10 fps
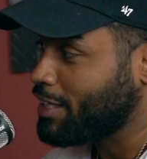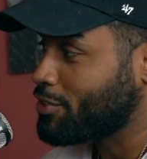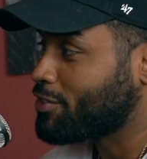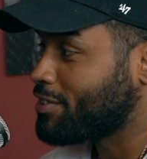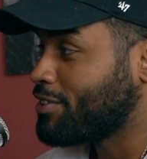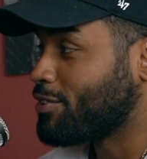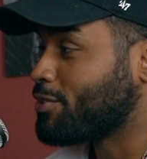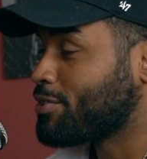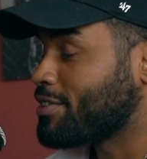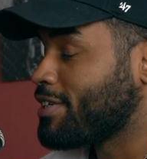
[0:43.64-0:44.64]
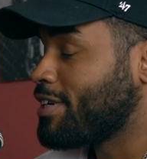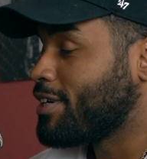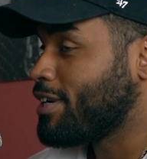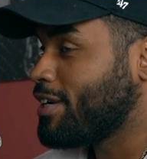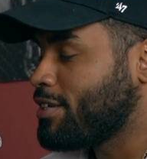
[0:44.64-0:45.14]
That's,
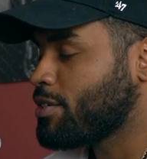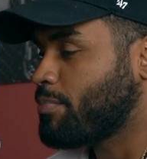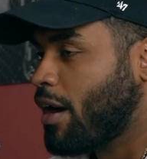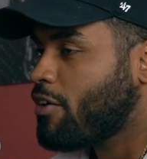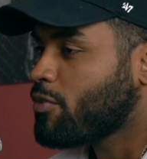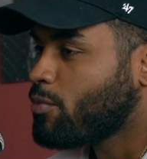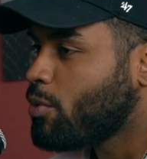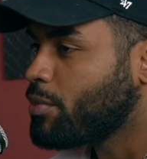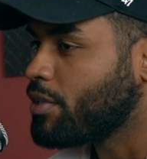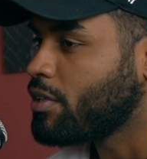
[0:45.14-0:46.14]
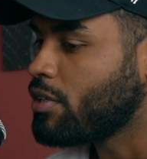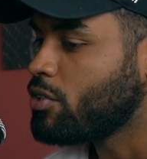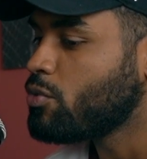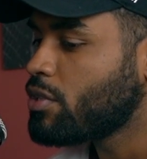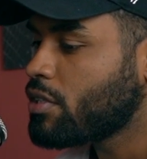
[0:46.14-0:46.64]
it's a powerful moment.
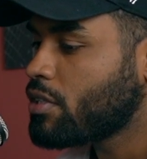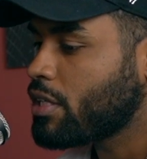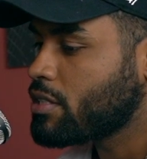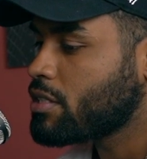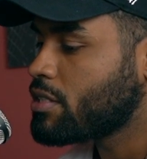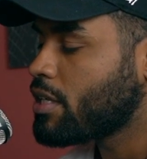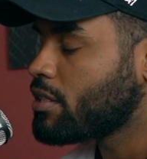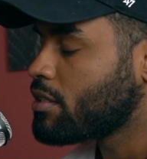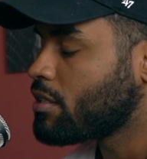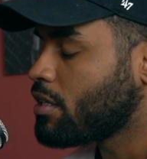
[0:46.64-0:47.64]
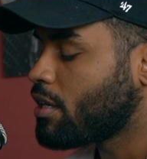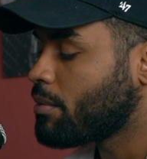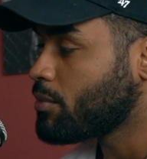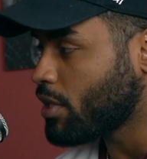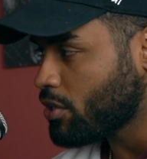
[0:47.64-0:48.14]
You think like since then,
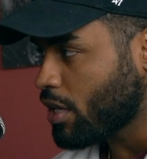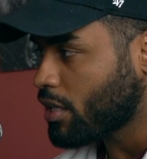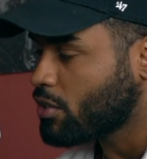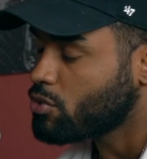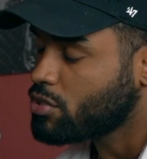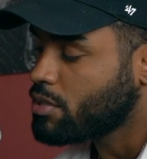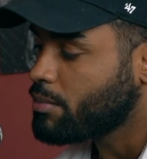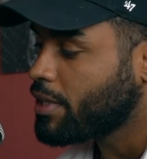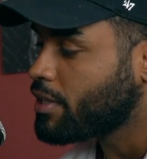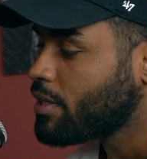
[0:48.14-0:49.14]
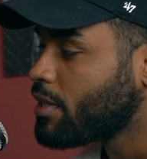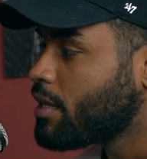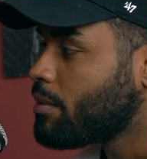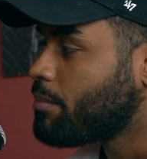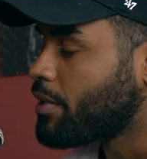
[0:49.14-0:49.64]
and you gotta get closer to the mic,
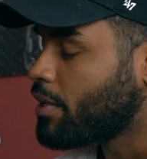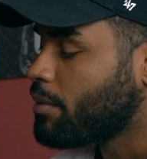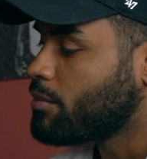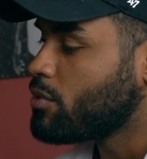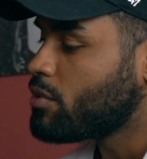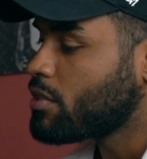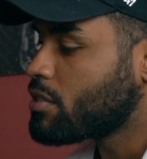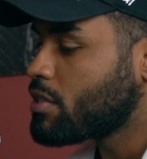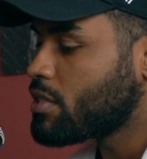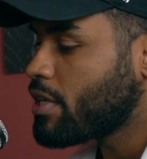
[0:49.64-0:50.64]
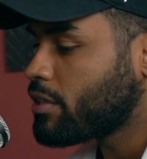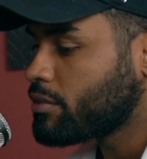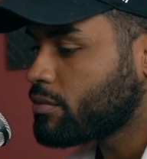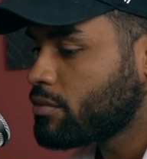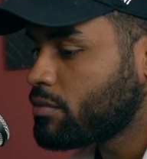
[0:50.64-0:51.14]
but do you think since then
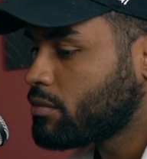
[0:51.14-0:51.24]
